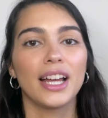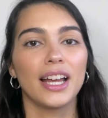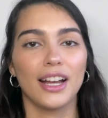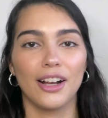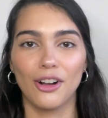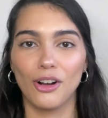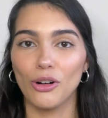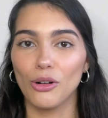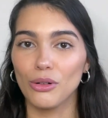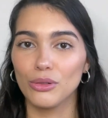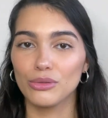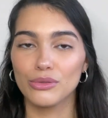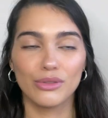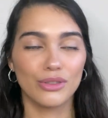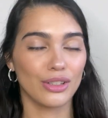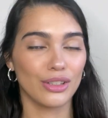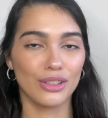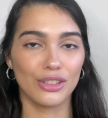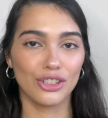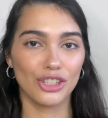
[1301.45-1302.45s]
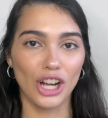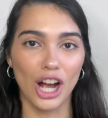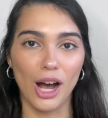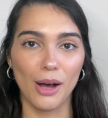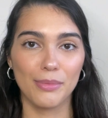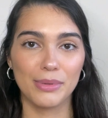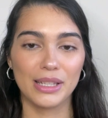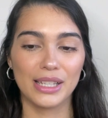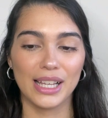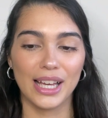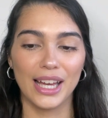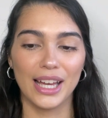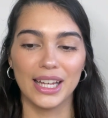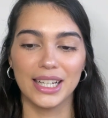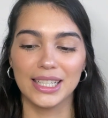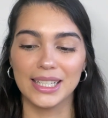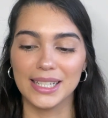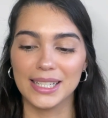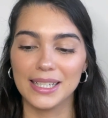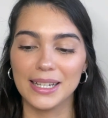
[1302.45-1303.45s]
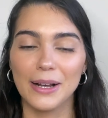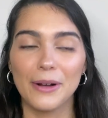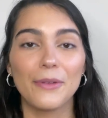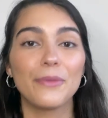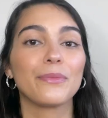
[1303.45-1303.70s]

and go to the shops, and